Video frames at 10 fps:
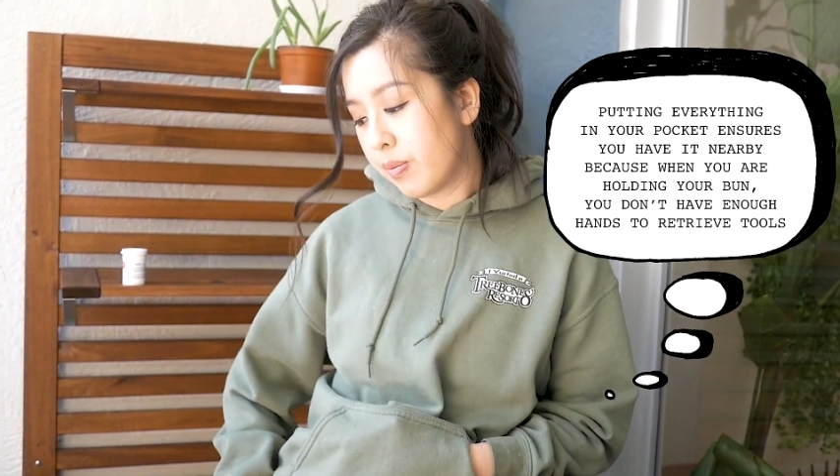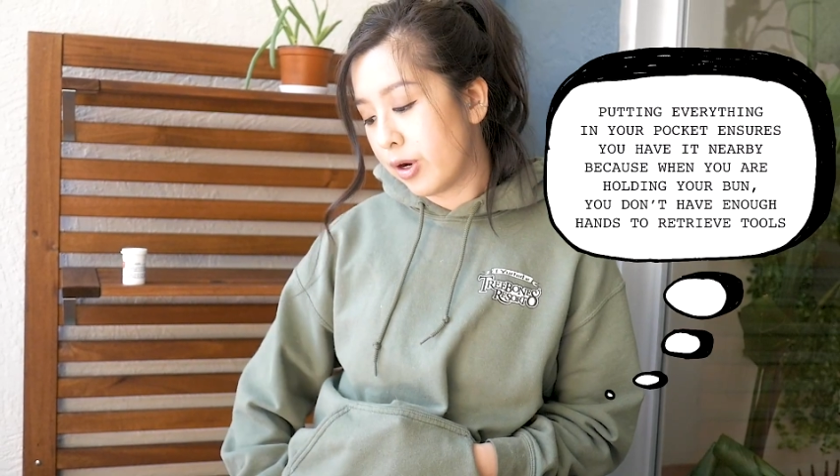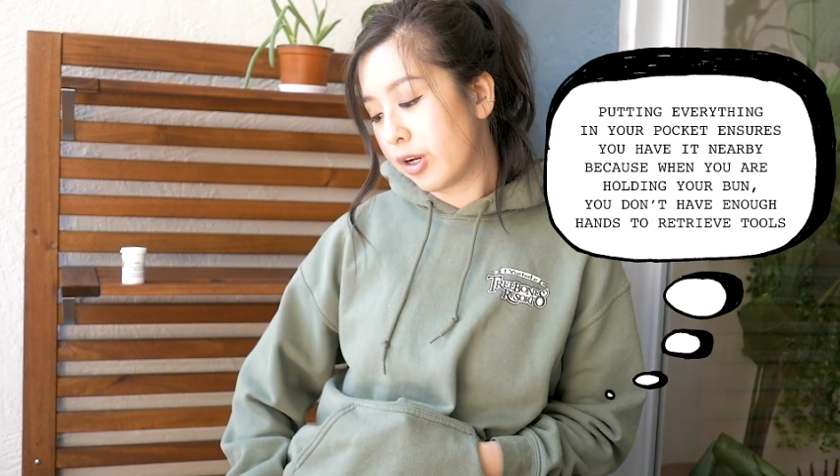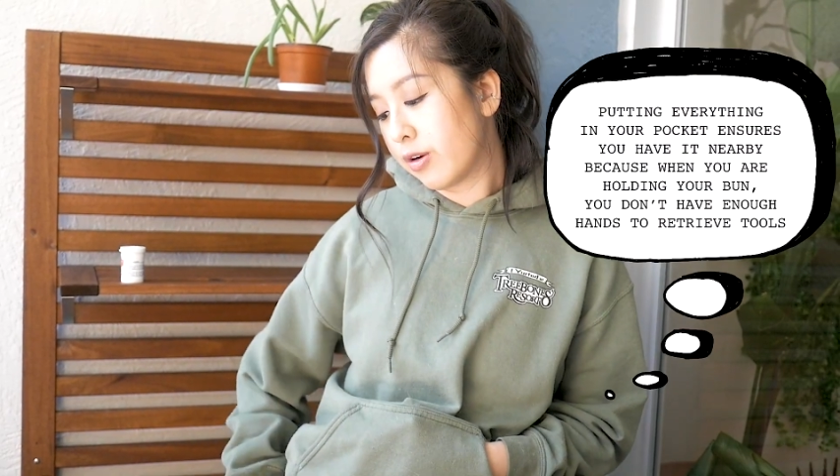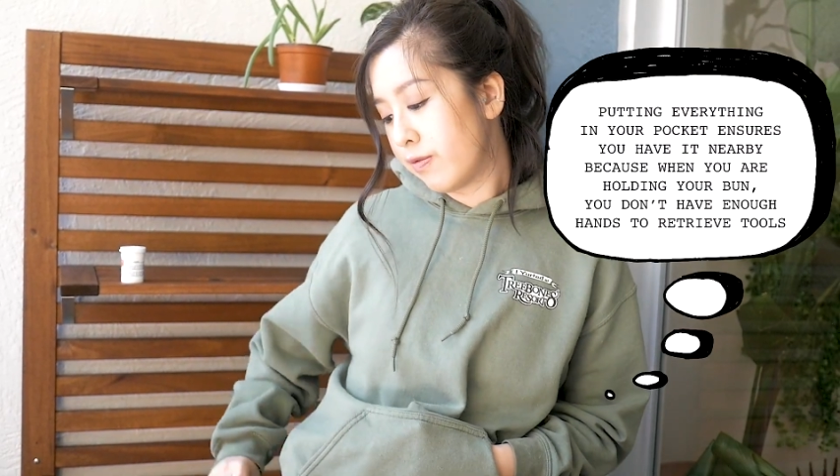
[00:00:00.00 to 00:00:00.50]

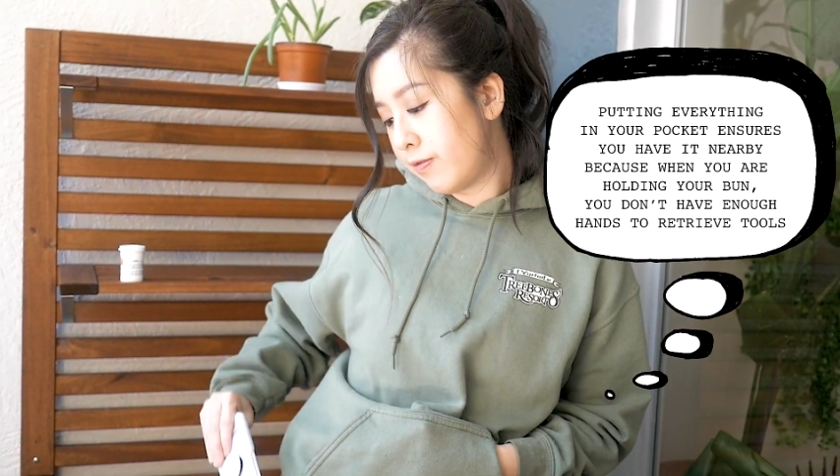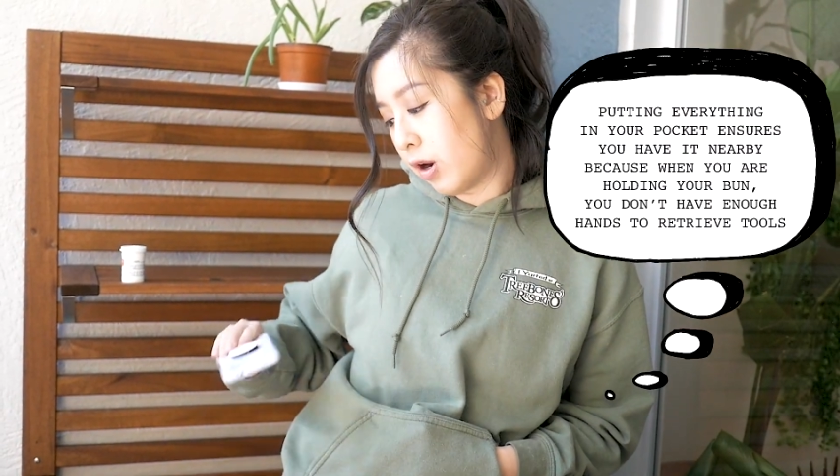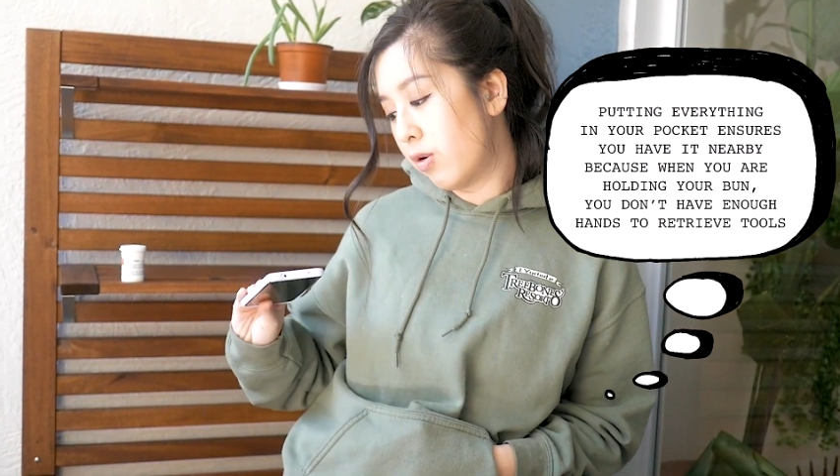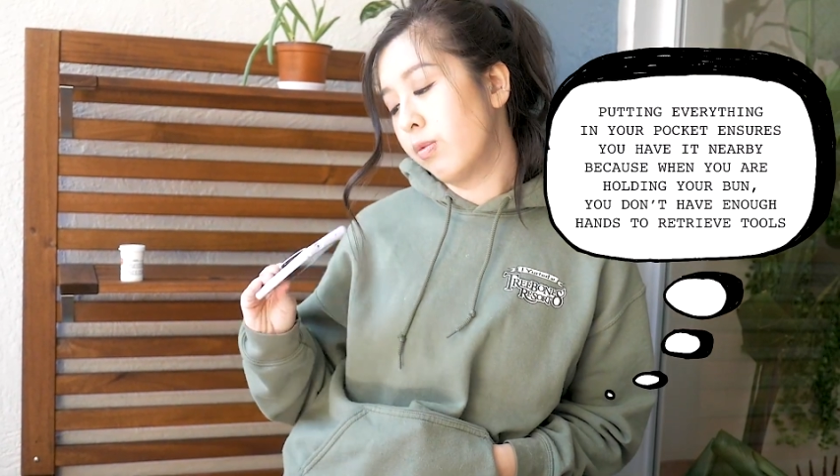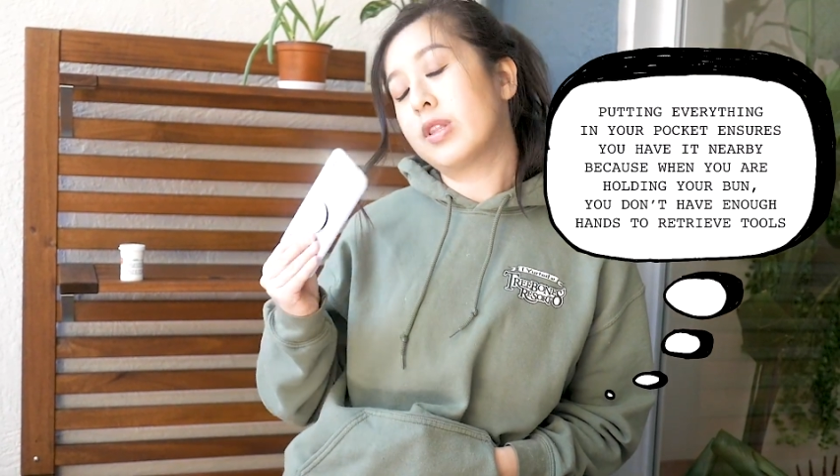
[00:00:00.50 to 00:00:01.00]
put your
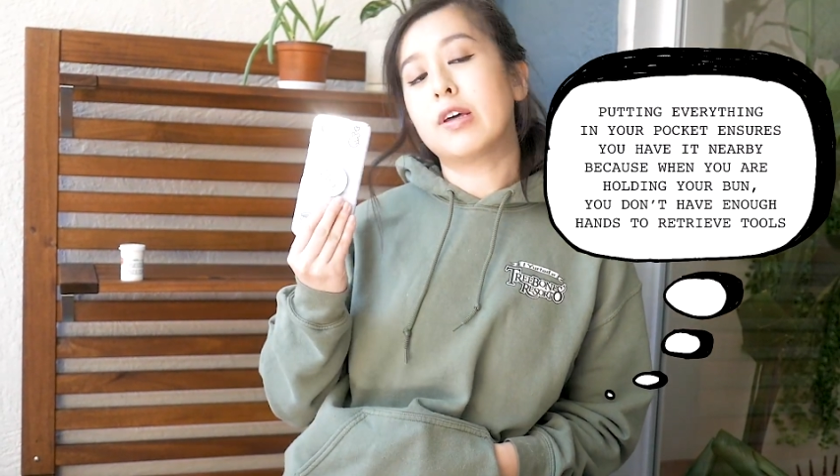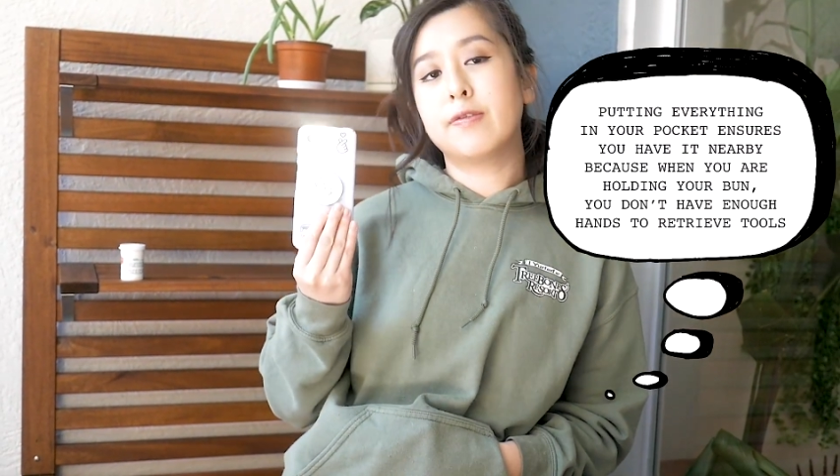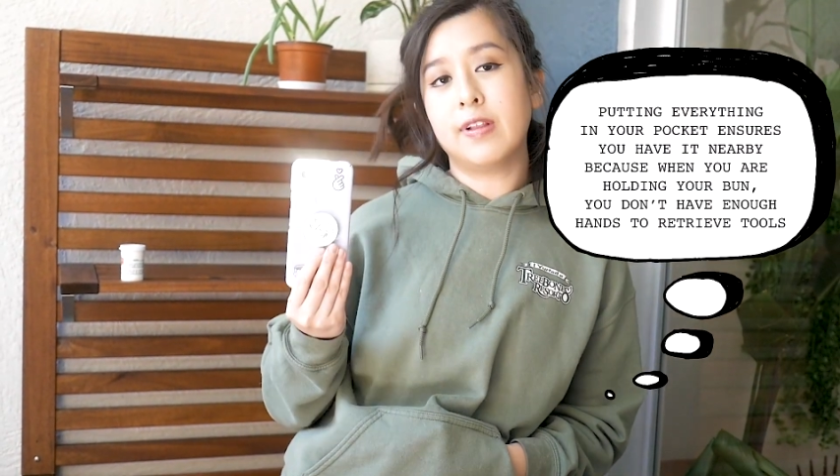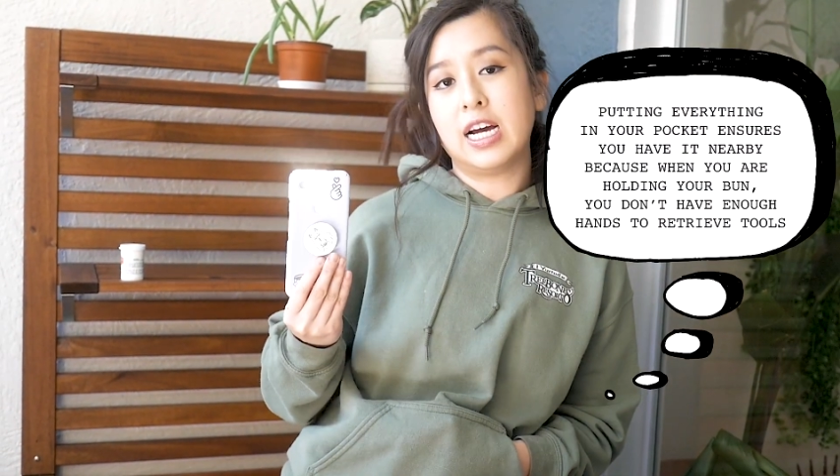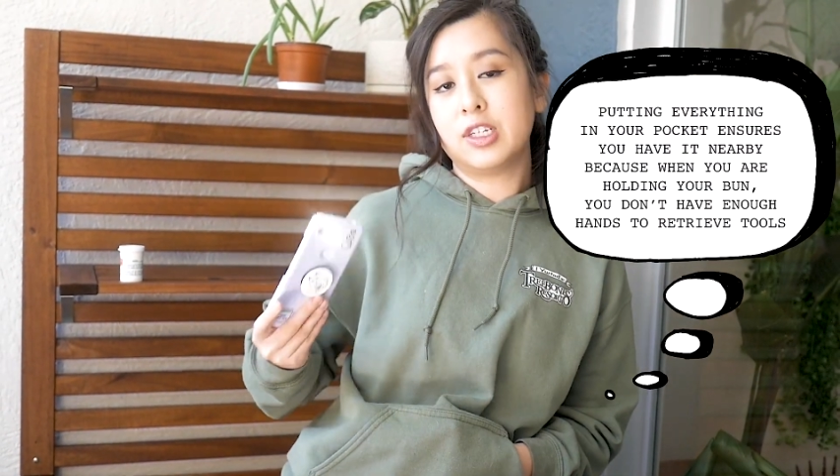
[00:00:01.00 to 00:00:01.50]
phone with the
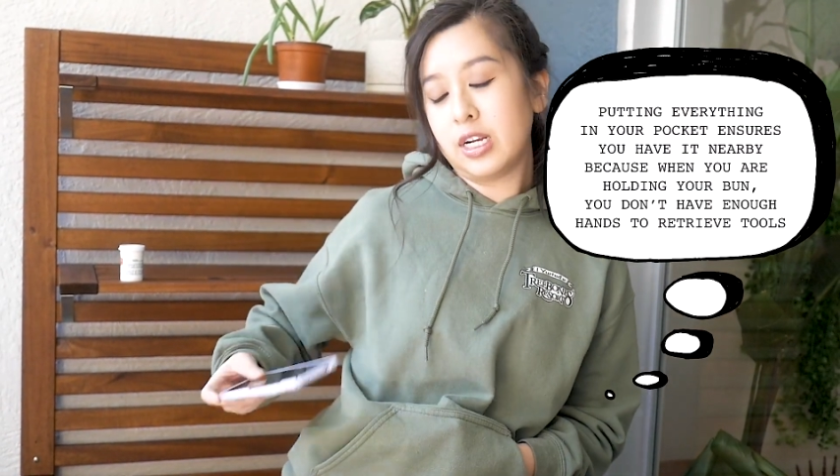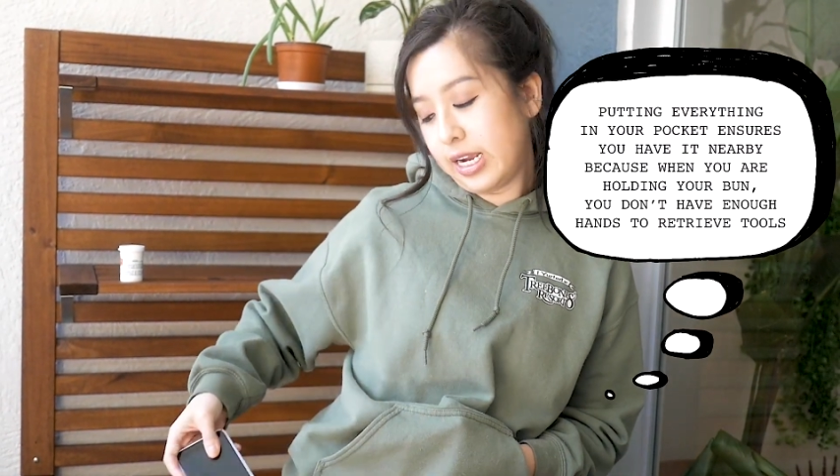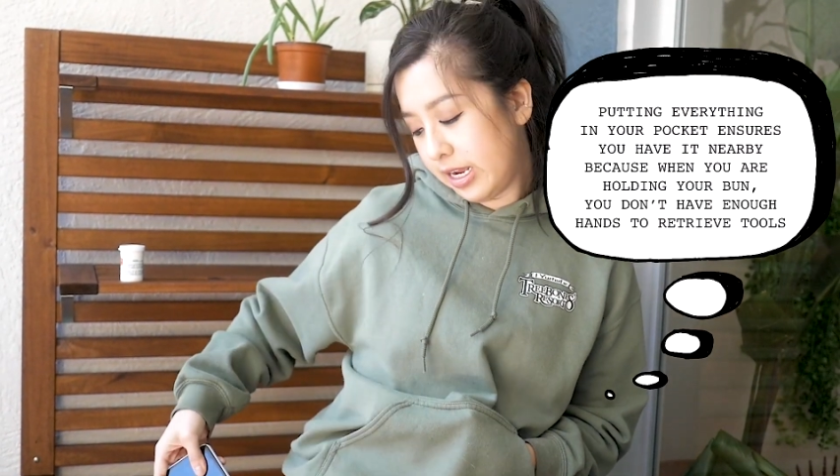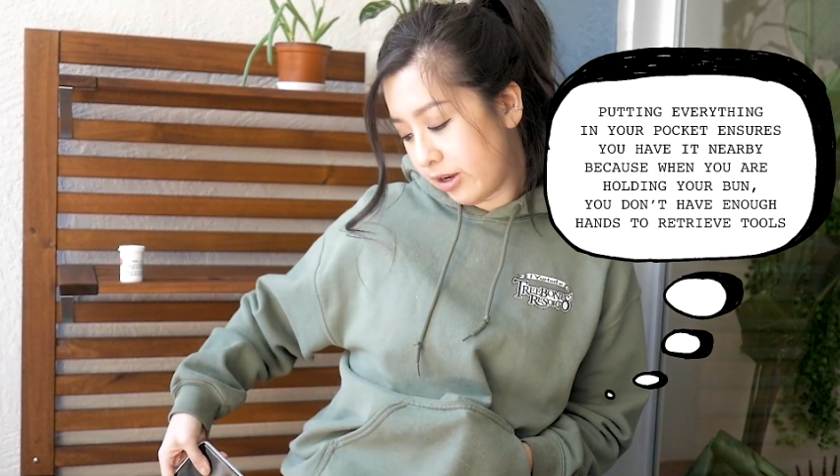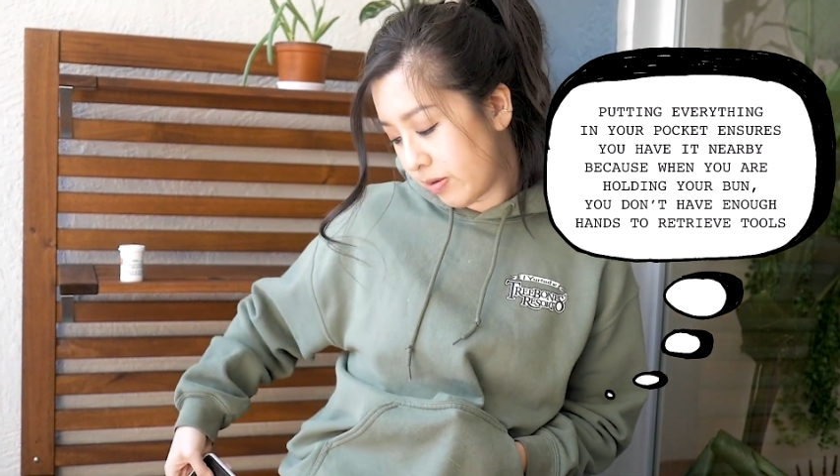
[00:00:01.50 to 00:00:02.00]

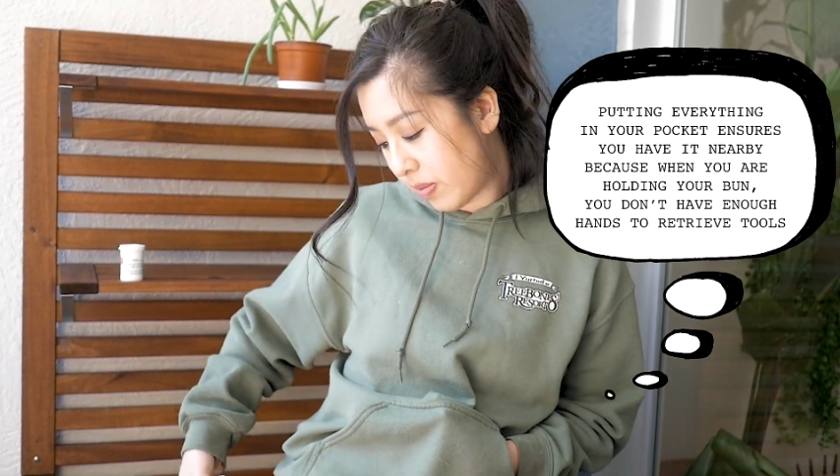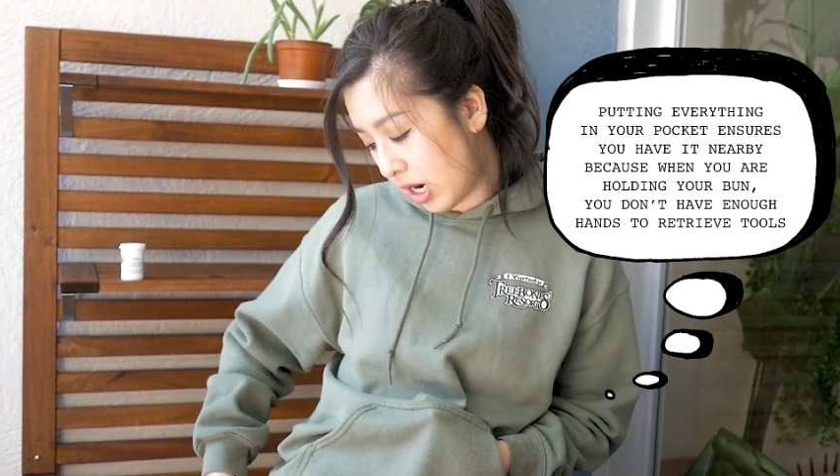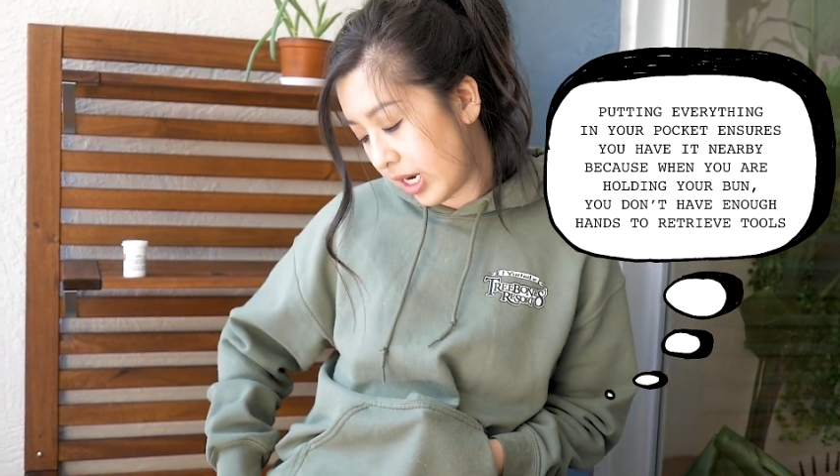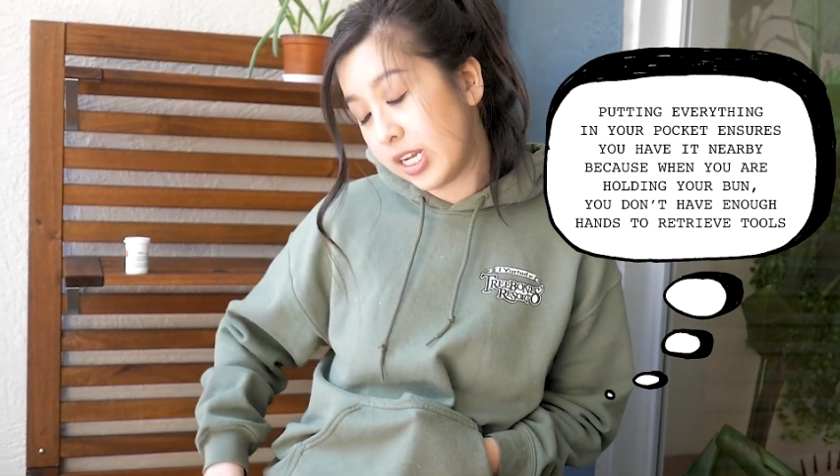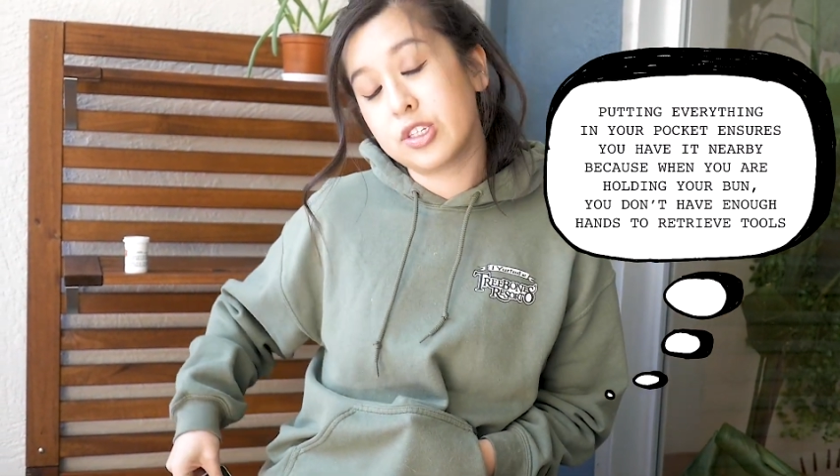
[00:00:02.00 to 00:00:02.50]
flashlight in your
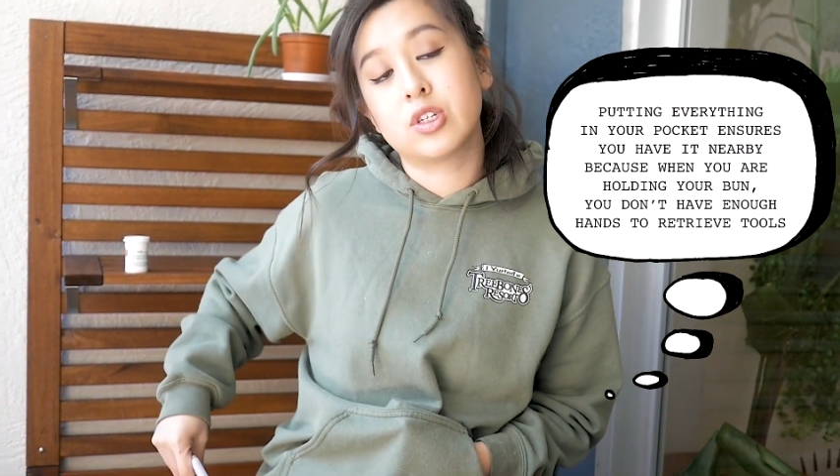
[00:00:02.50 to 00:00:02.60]
pocket.